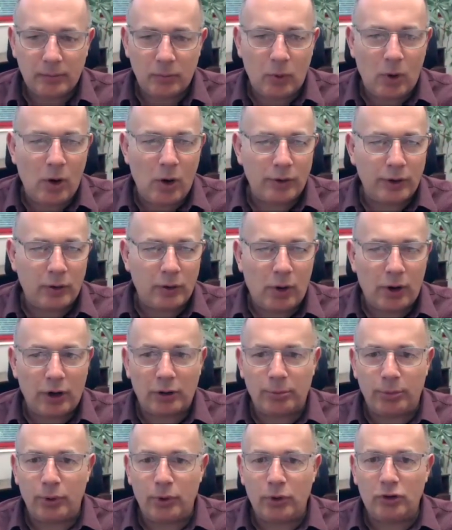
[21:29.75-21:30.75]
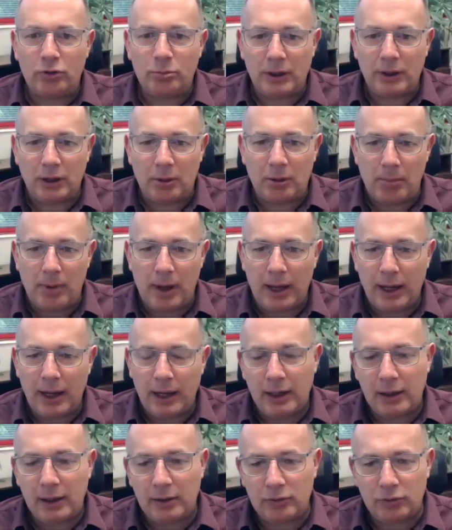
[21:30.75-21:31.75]
wild aquatic birds being the
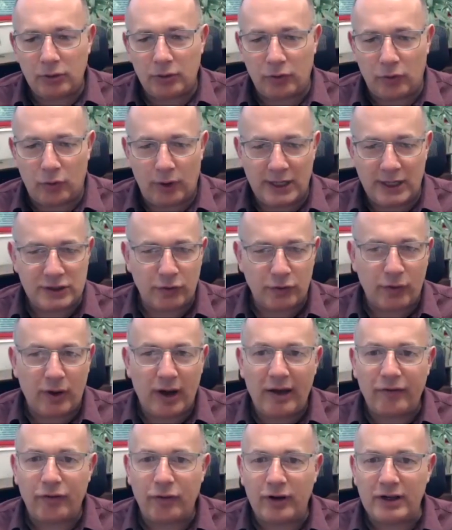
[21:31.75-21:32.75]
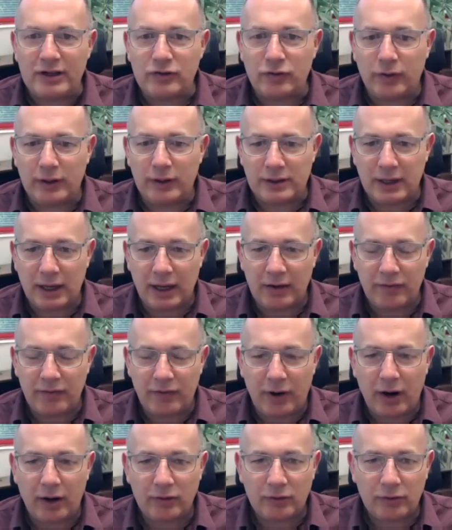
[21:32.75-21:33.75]
main sort of reservoir for influenza A
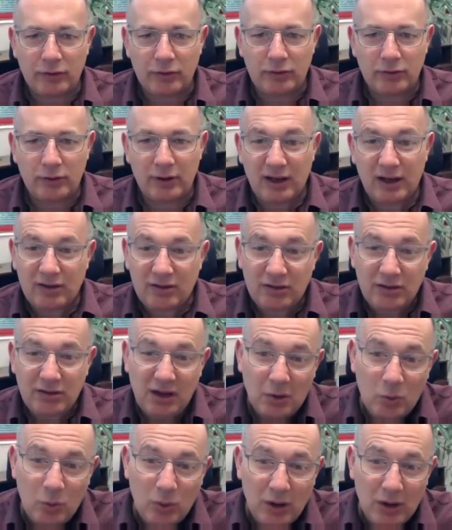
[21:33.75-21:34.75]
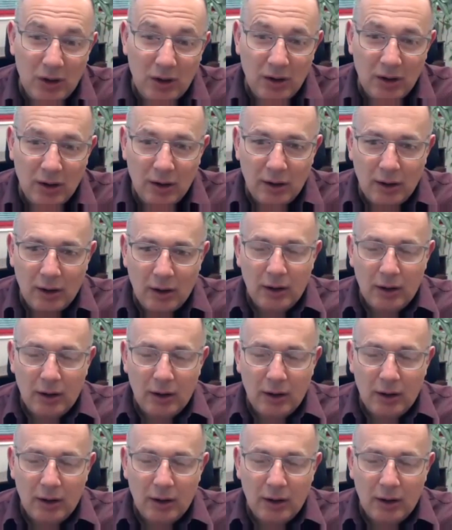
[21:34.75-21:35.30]
viruses. And that's, where